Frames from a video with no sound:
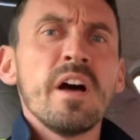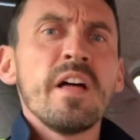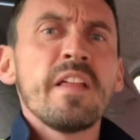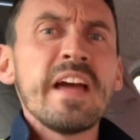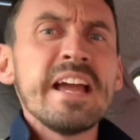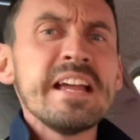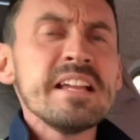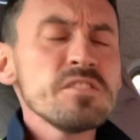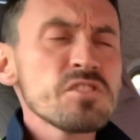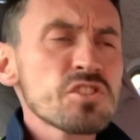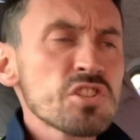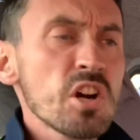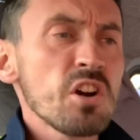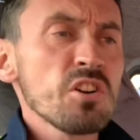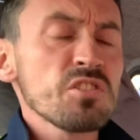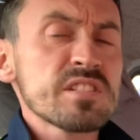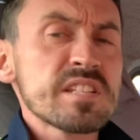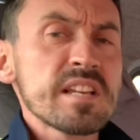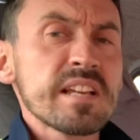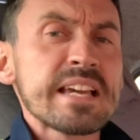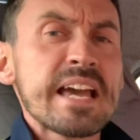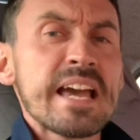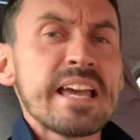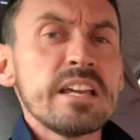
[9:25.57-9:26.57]

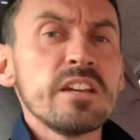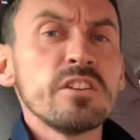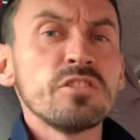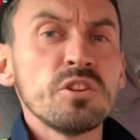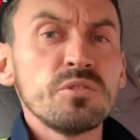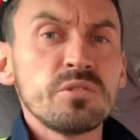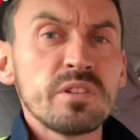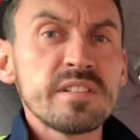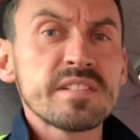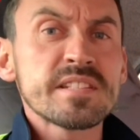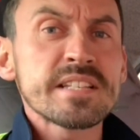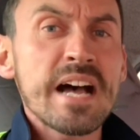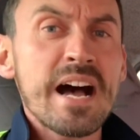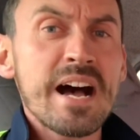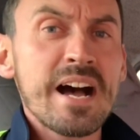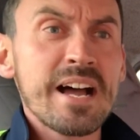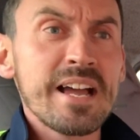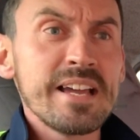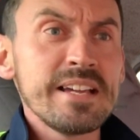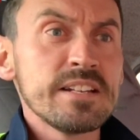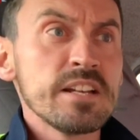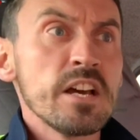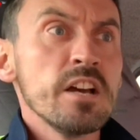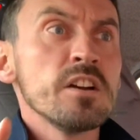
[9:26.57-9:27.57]
intoxicated who
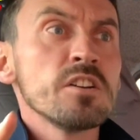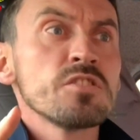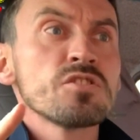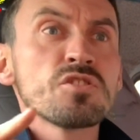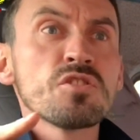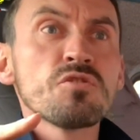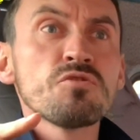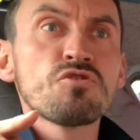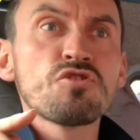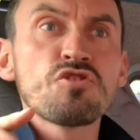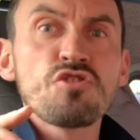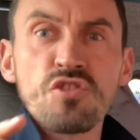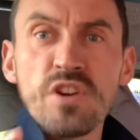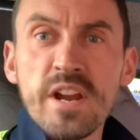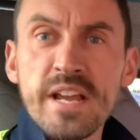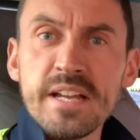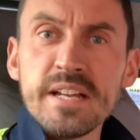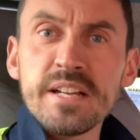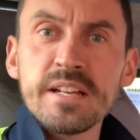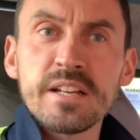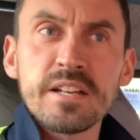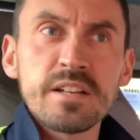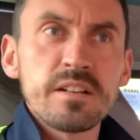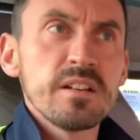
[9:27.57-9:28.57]
decide to
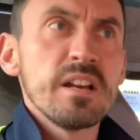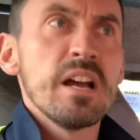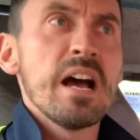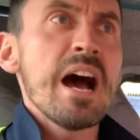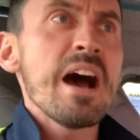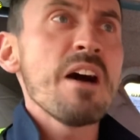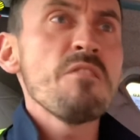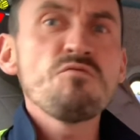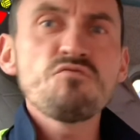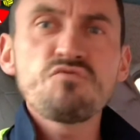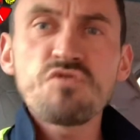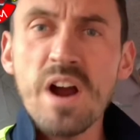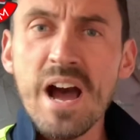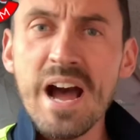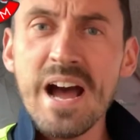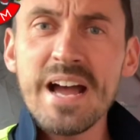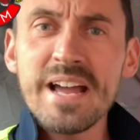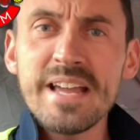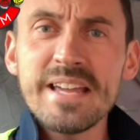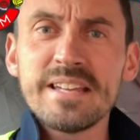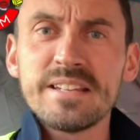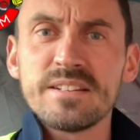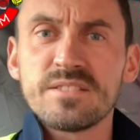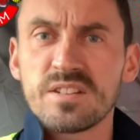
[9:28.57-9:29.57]
drink and
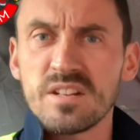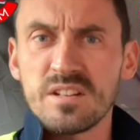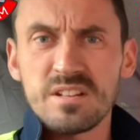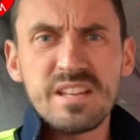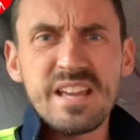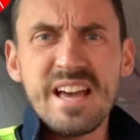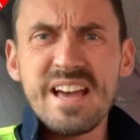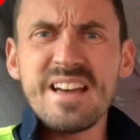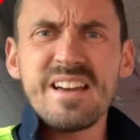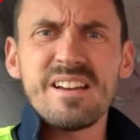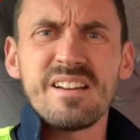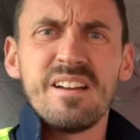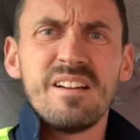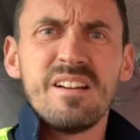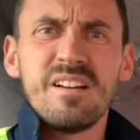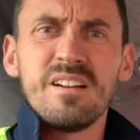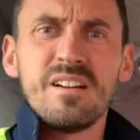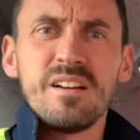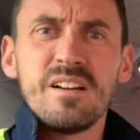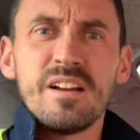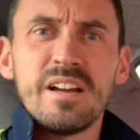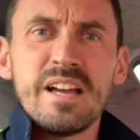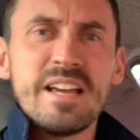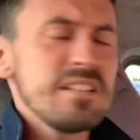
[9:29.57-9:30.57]
ride yeah
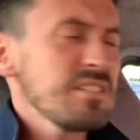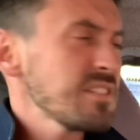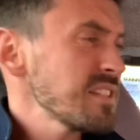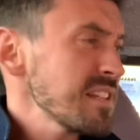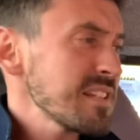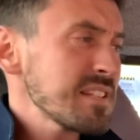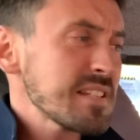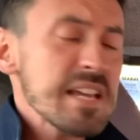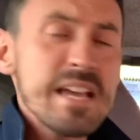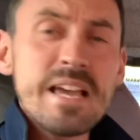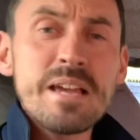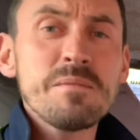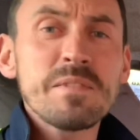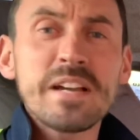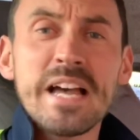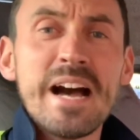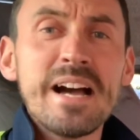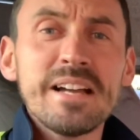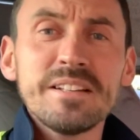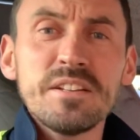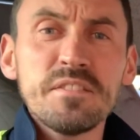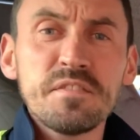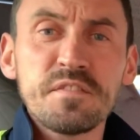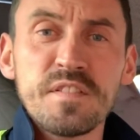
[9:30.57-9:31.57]
it's the same
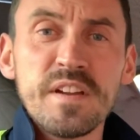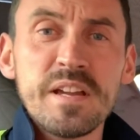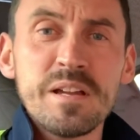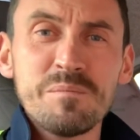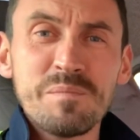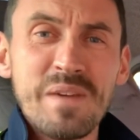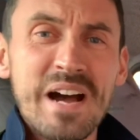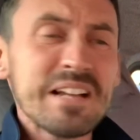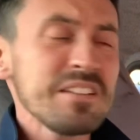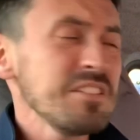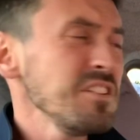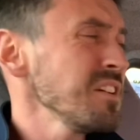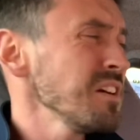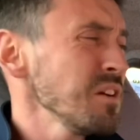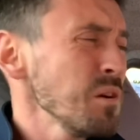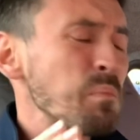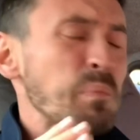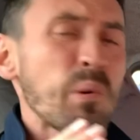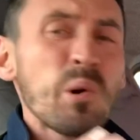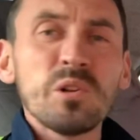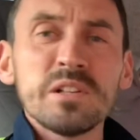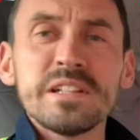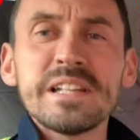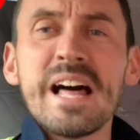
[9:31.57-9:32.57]
kind of thing, man. You're going to
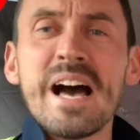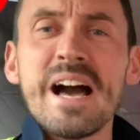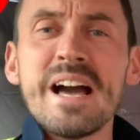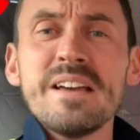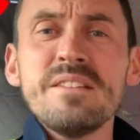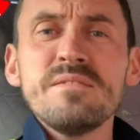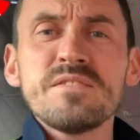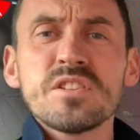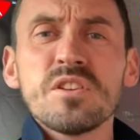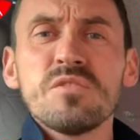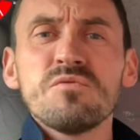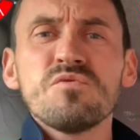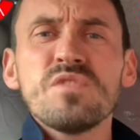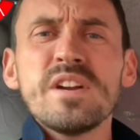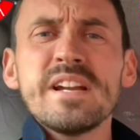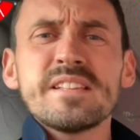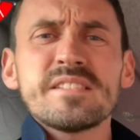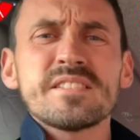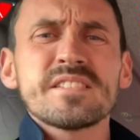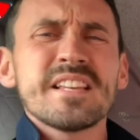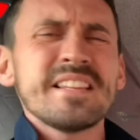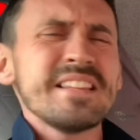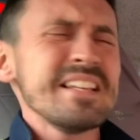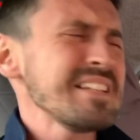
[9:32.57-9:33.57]
put lives at
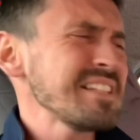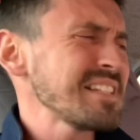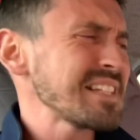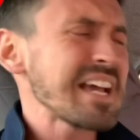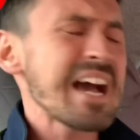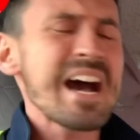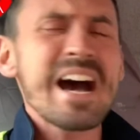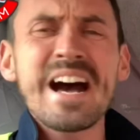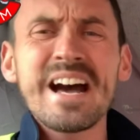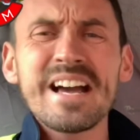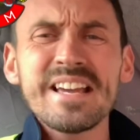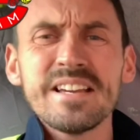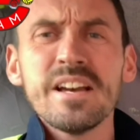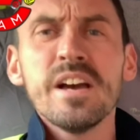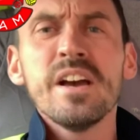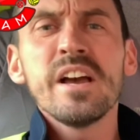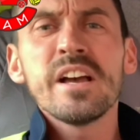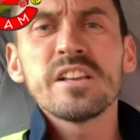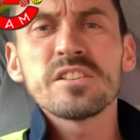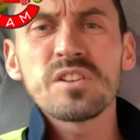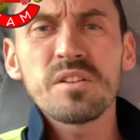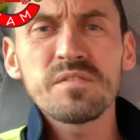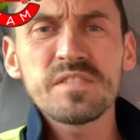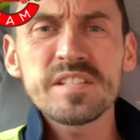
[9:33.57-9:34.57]
risk. So this guy
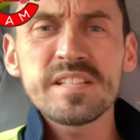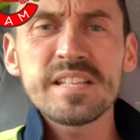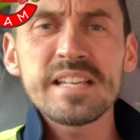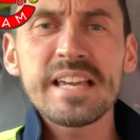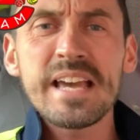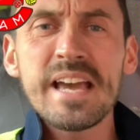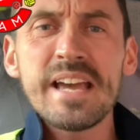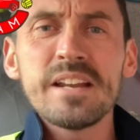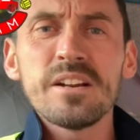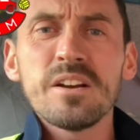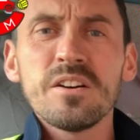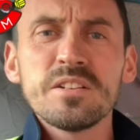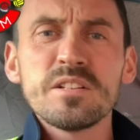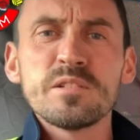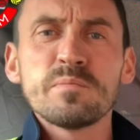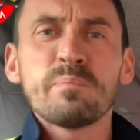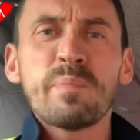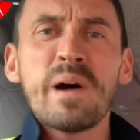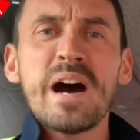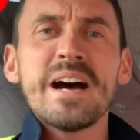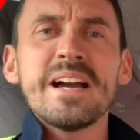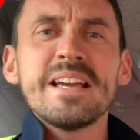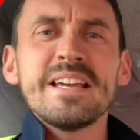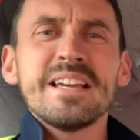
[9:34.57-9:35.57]
is obviously getting on his
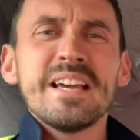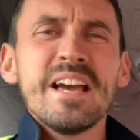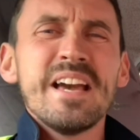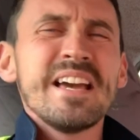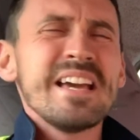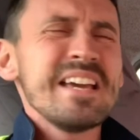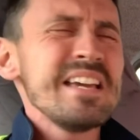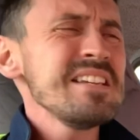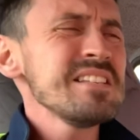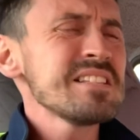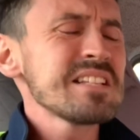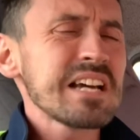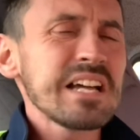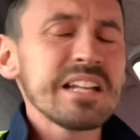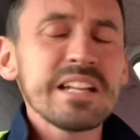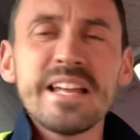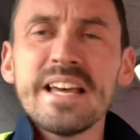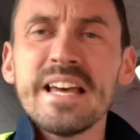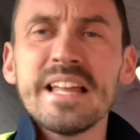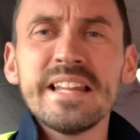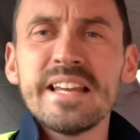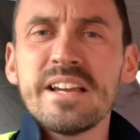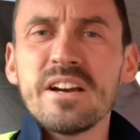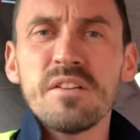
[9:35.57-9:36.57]
bike. He's
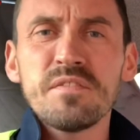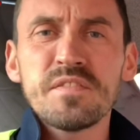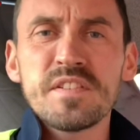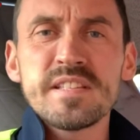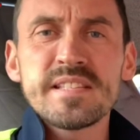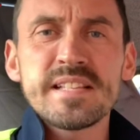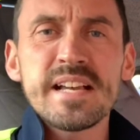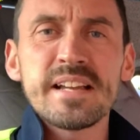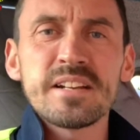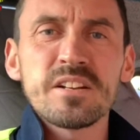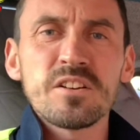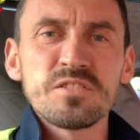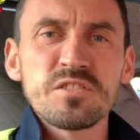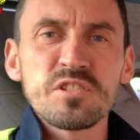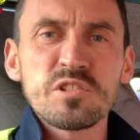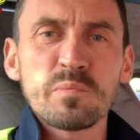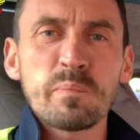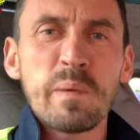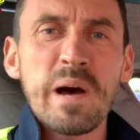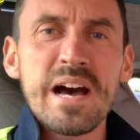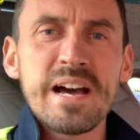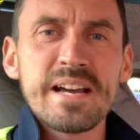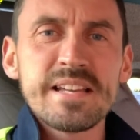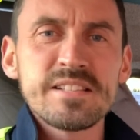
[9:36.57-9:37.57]
clearly off his head on
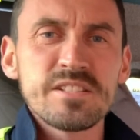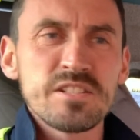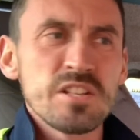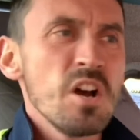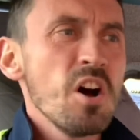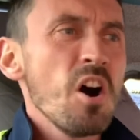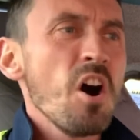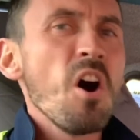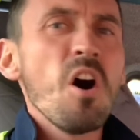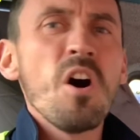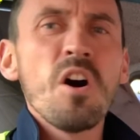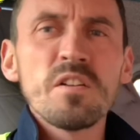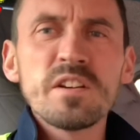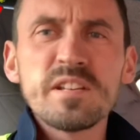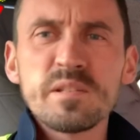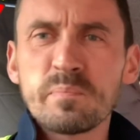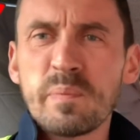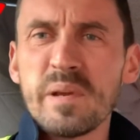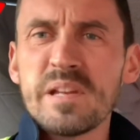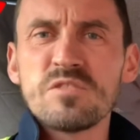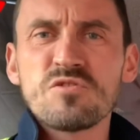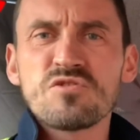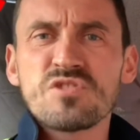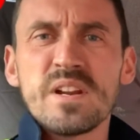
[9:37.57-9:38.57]
spice or he's
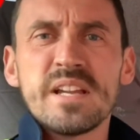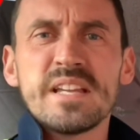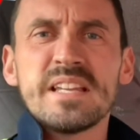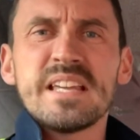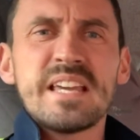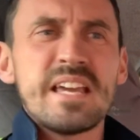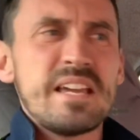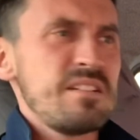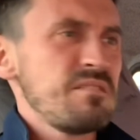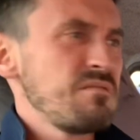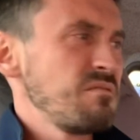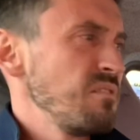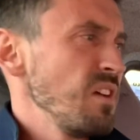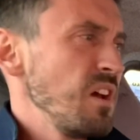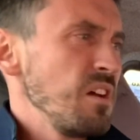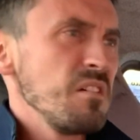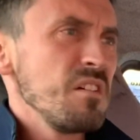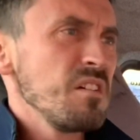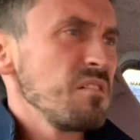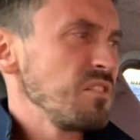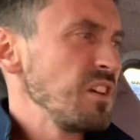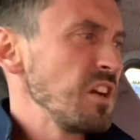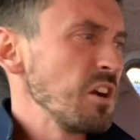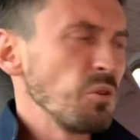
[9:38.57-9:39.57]
been drinking
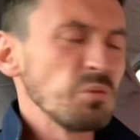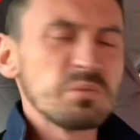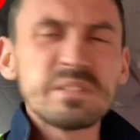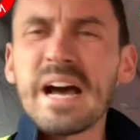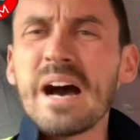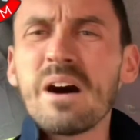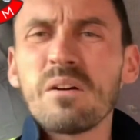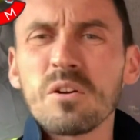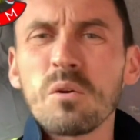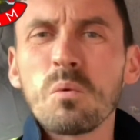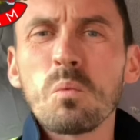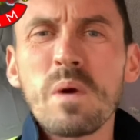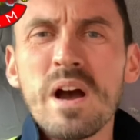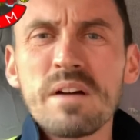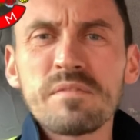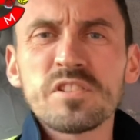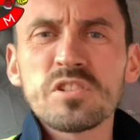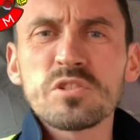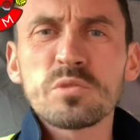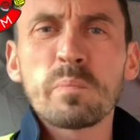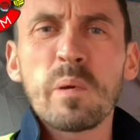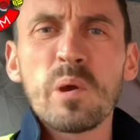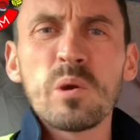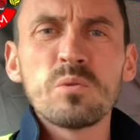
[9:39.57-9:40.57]
you know, down at
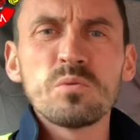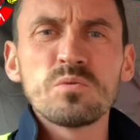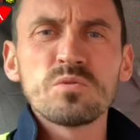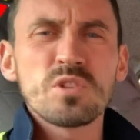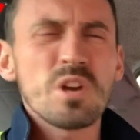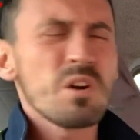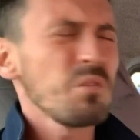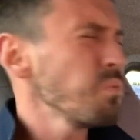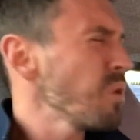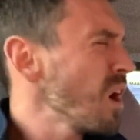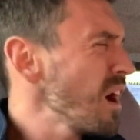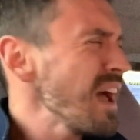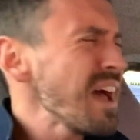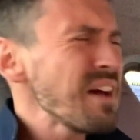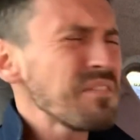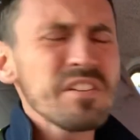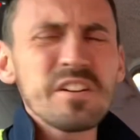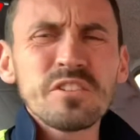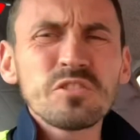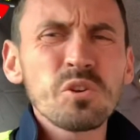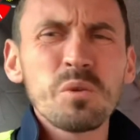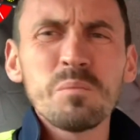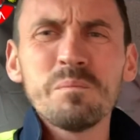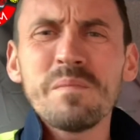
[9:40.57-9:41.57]
Wetherspoons or whatever,
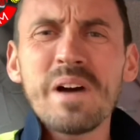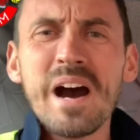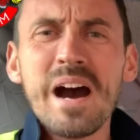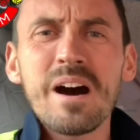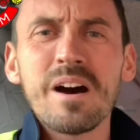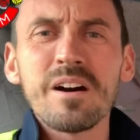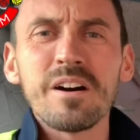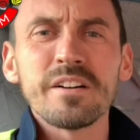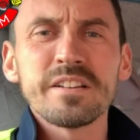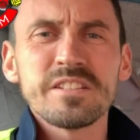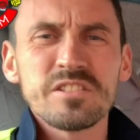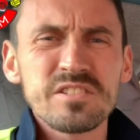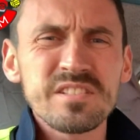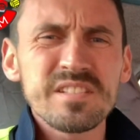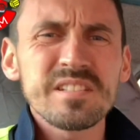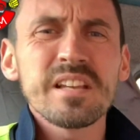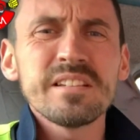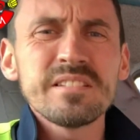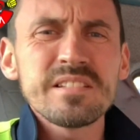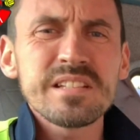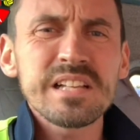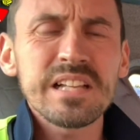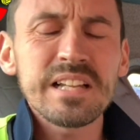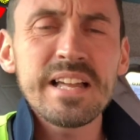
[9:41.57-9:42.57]
it doesn't matter. He's,
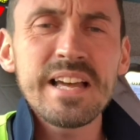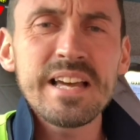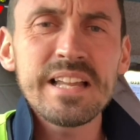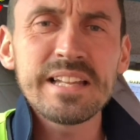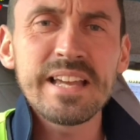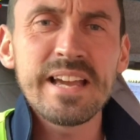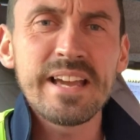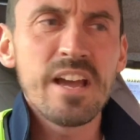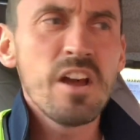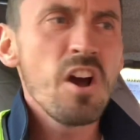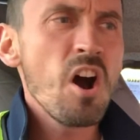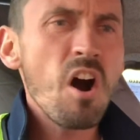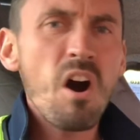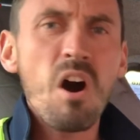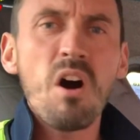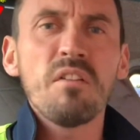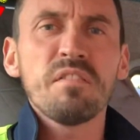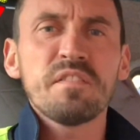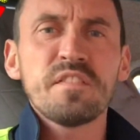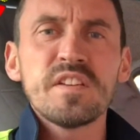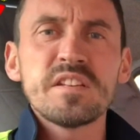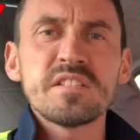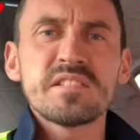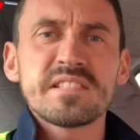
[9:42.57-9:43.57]
he's clearly off
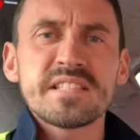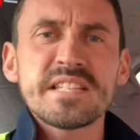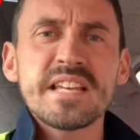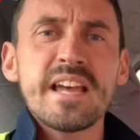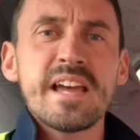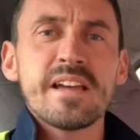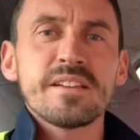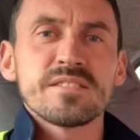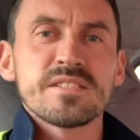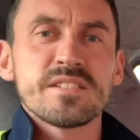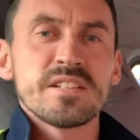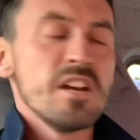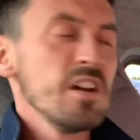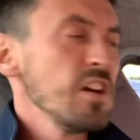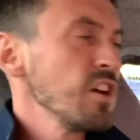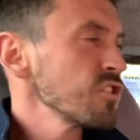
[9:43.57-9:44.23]
his tits.